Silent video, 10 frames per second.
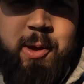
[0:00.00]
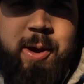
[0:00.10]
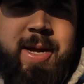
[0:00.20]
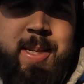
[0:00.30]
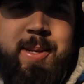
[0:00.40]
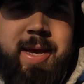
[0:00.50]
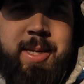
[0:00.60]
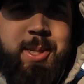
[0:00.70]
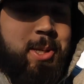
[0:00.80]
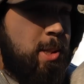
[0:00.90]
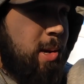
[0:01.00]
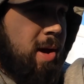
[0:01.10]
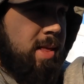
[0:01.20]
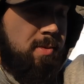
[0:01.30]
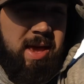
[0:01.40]
Alright, so you guys just
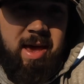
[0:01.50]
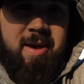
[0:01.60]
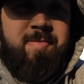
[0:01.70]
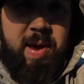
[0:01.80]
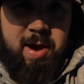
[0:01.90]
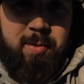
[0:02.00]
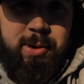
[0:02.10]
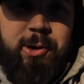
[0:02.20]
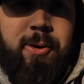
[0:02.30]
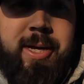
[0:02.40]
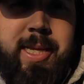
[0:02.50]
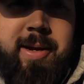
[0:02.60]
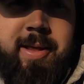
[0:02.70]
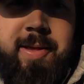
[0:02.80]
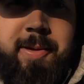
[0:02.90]
saw that we have power going to
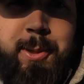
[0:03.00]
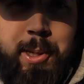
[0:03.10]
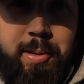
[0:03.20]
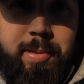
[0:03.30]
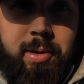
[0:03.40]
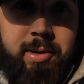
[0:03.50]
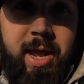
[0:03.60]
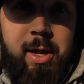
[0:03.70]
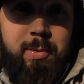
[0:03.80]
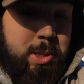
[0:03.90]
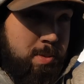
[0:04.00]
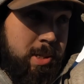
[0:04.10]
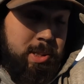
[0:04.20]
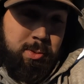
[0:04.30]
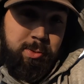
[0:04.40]
that other terminal now, which
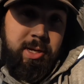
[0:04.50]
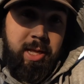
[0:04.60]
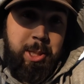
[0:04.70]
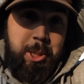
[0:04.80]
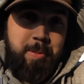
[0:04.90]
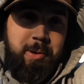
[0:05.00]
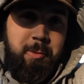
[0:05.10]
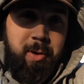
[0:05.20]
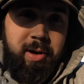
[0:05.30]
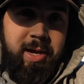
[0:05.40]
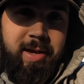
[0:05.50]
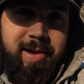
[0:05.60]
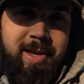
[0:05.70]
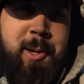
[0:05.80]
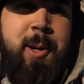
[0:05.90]
means the relay should be
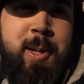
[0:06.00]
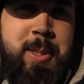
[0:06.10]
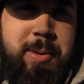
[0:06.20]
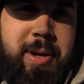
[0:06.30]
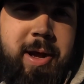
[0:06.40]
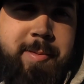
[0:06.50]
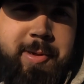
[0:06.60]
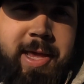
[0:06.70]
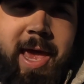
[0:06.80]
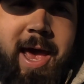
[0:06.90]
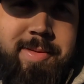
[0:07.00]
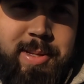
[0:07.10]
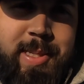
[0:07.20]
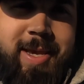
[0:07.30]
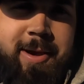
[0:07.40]
working. So we're going to hop in the cab
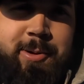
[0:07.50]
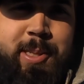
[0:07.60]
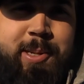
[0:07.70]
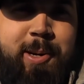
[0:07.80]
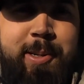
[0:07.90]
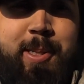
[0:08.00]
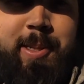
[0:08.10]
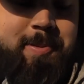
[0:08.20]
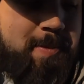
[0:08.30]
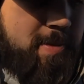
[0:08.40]
and see how it starts.